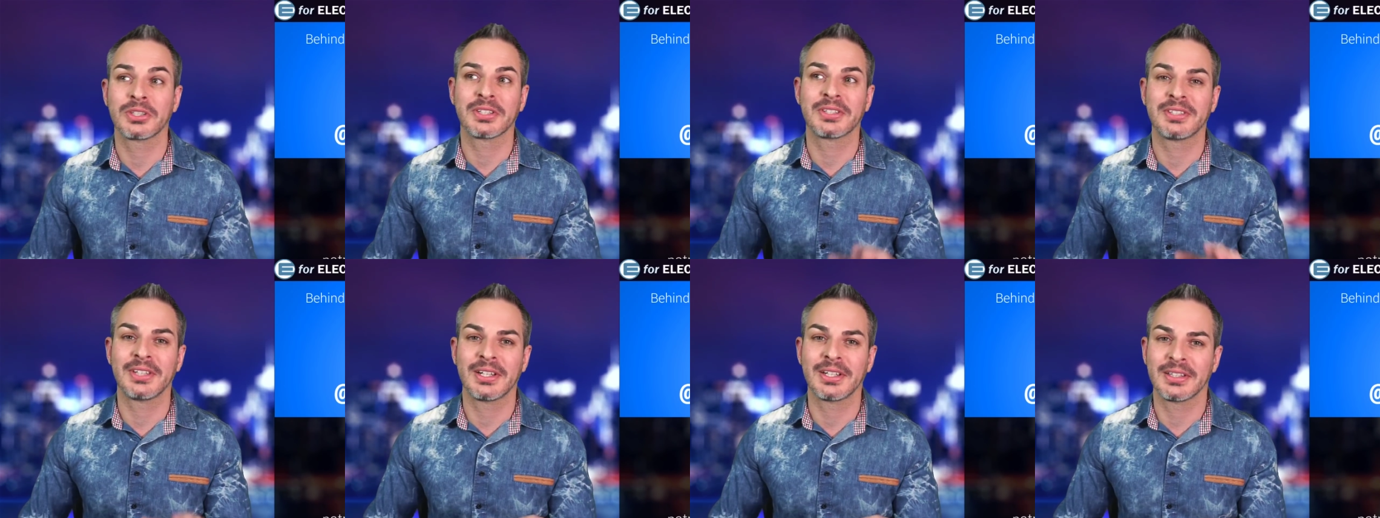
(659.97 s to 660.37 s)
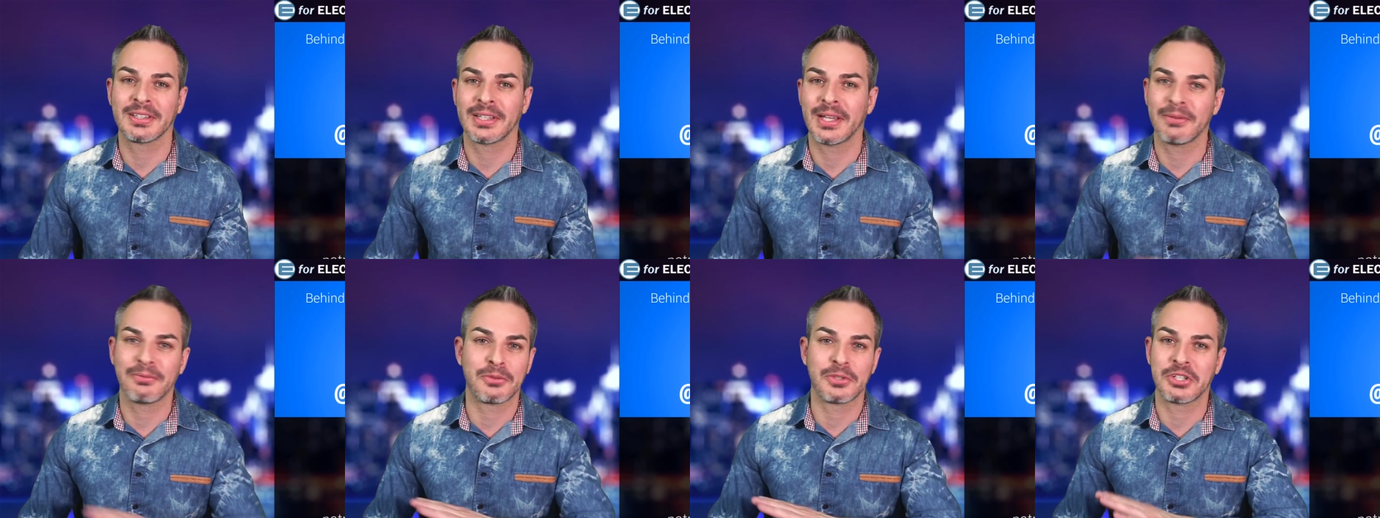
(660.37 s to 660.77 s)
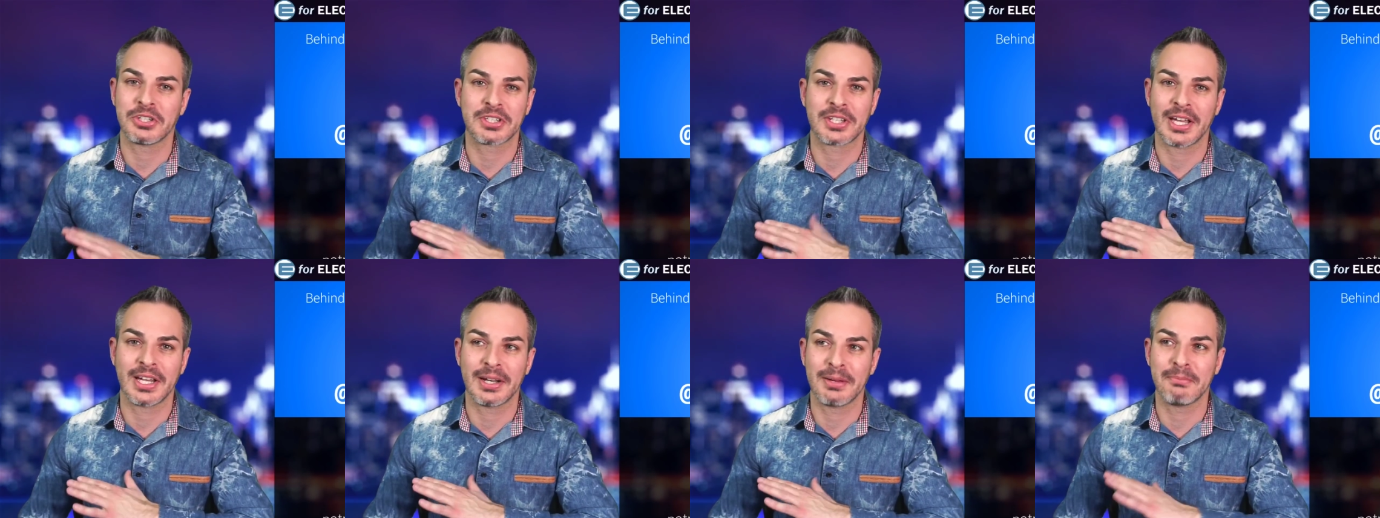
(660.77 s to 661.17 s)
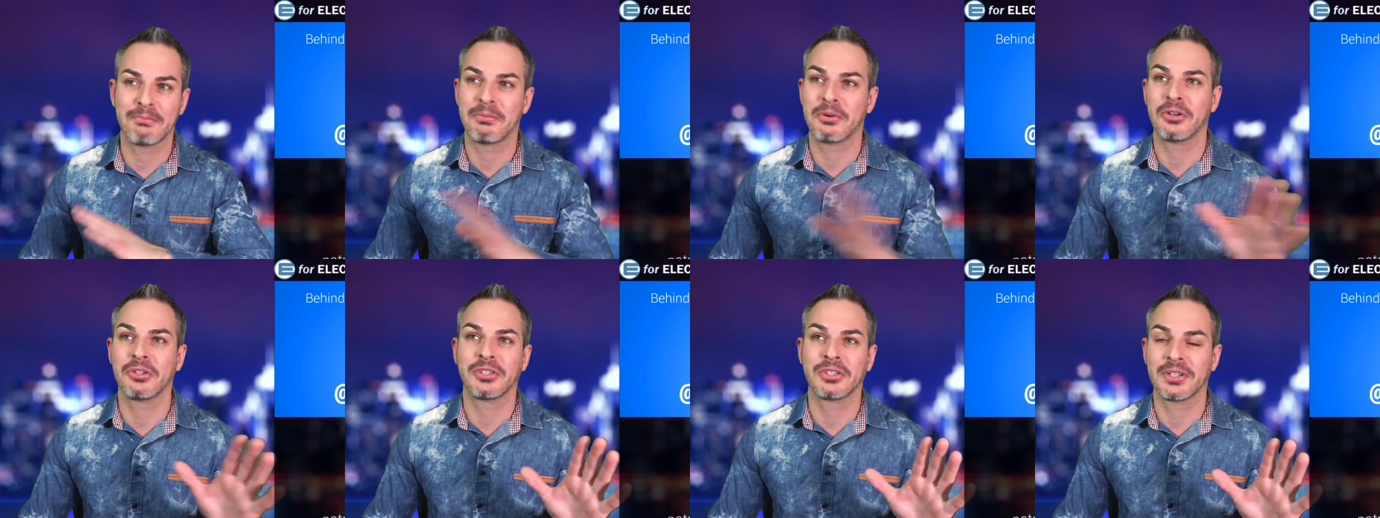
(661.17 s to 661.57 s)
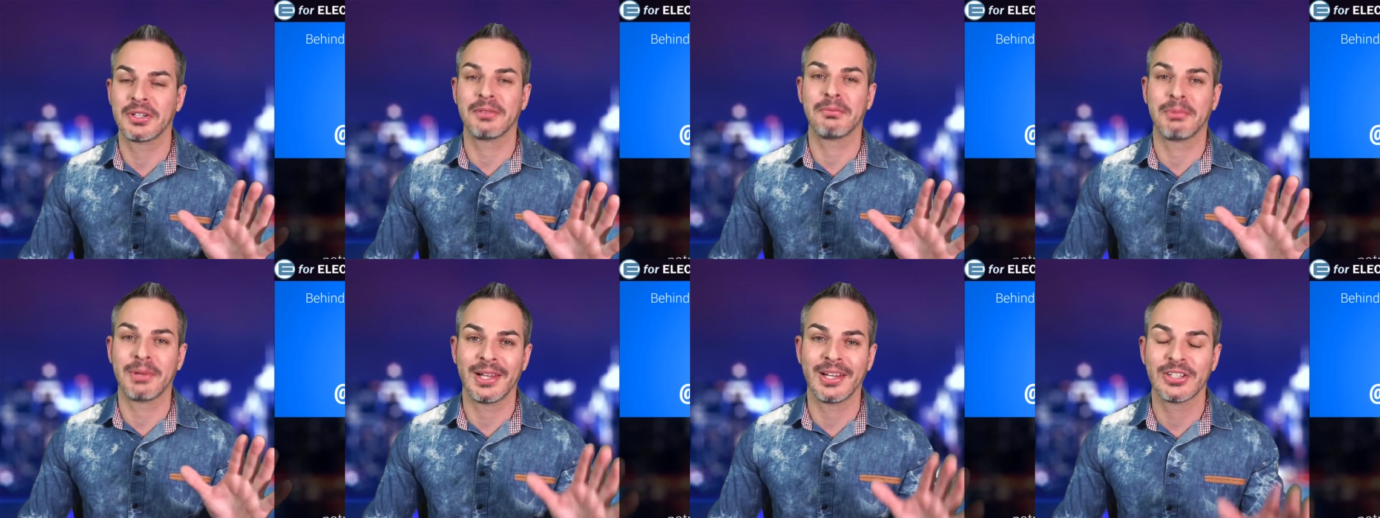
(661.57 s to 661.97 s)
The second time for just kind of personal
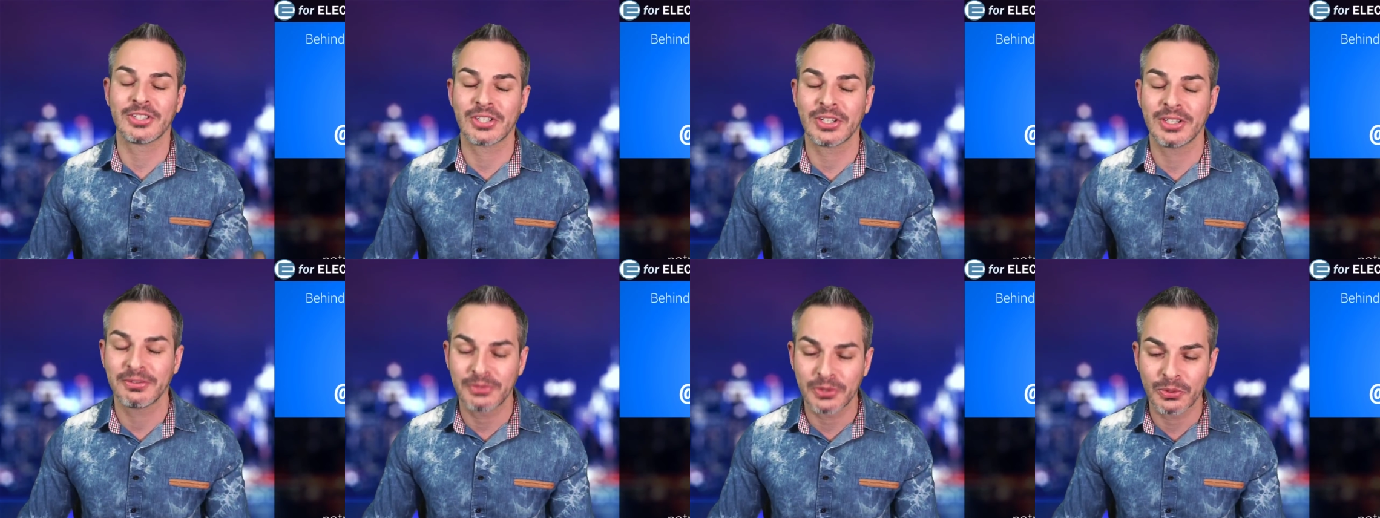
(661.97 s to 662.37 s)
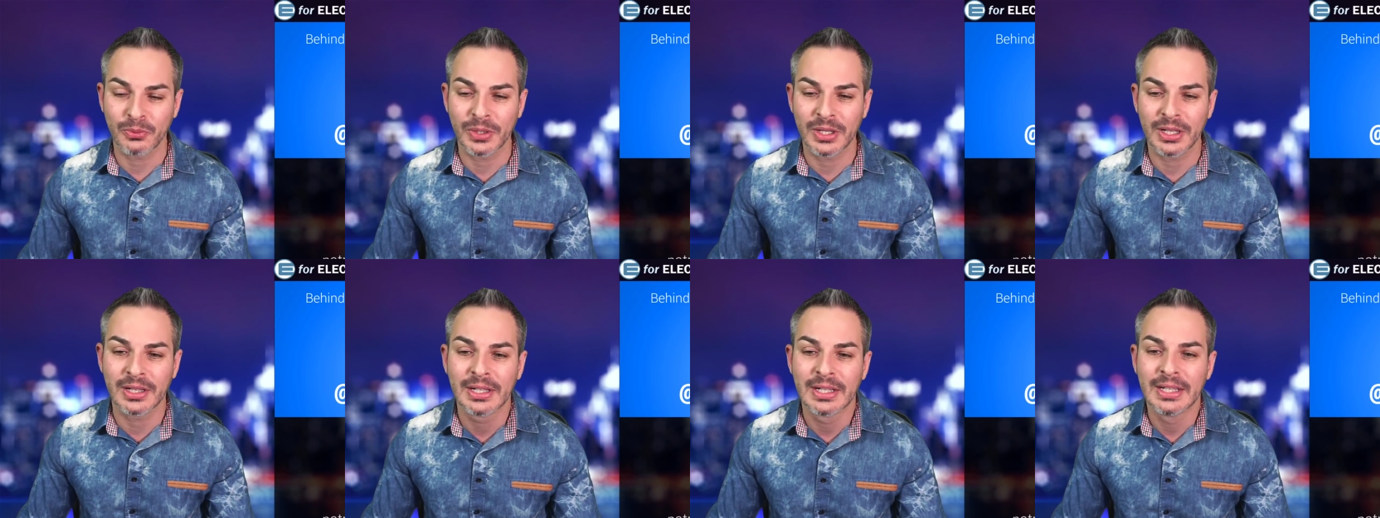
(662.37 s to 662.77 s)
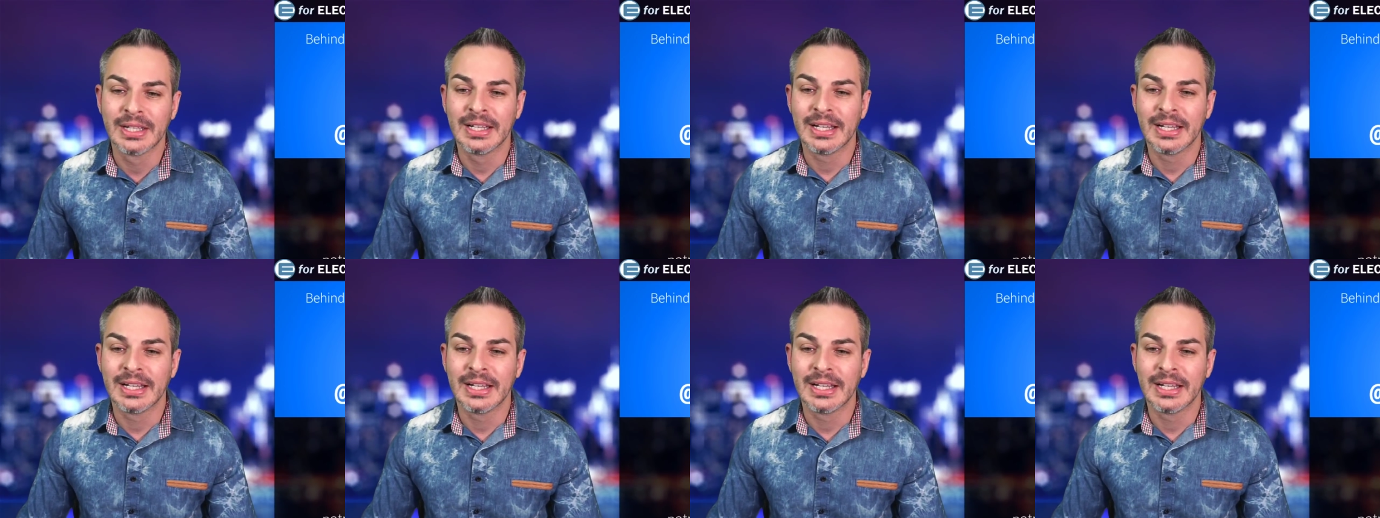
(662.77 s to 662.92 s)
pleasure, if you will.